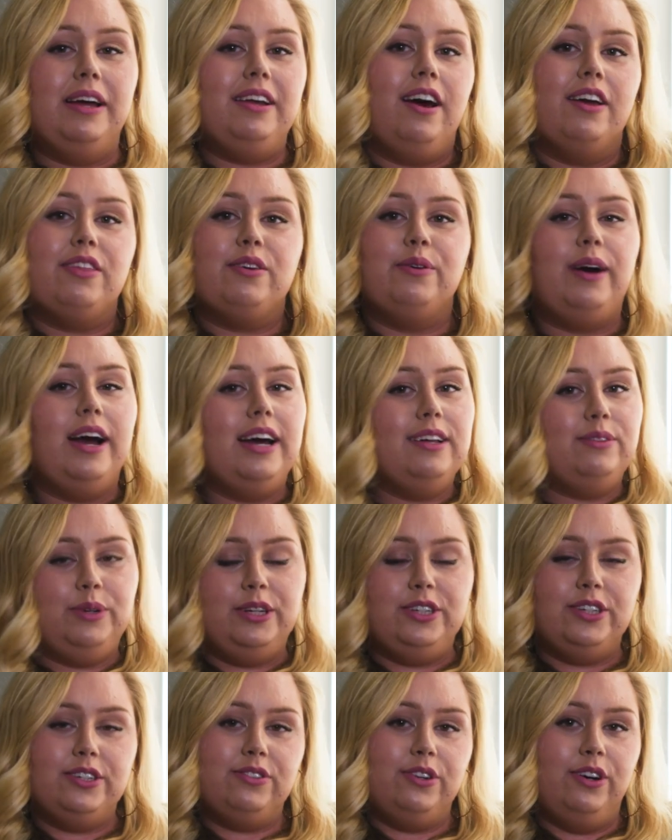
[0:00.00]
And otherwise,
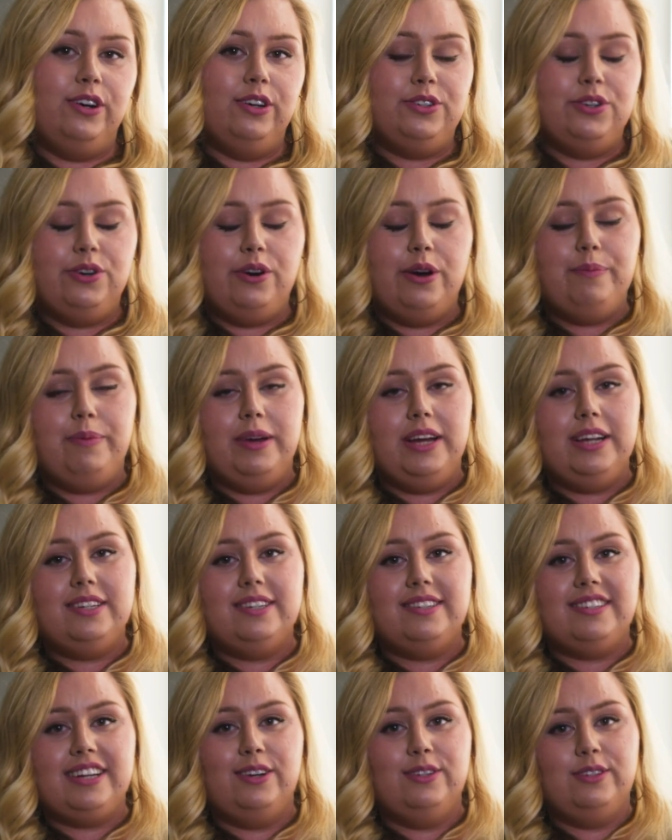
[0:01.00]
we just all do our
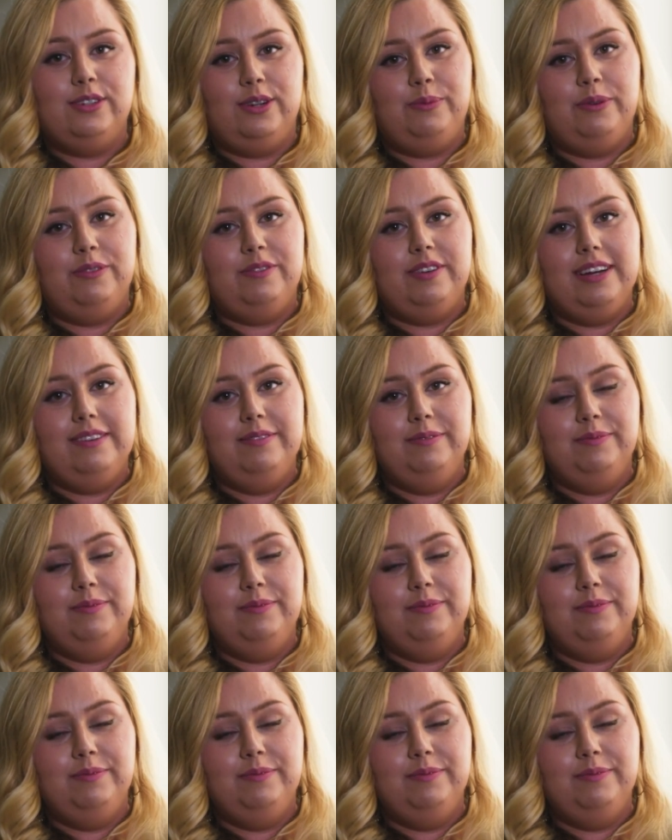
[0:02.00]
bit to stay on top of it.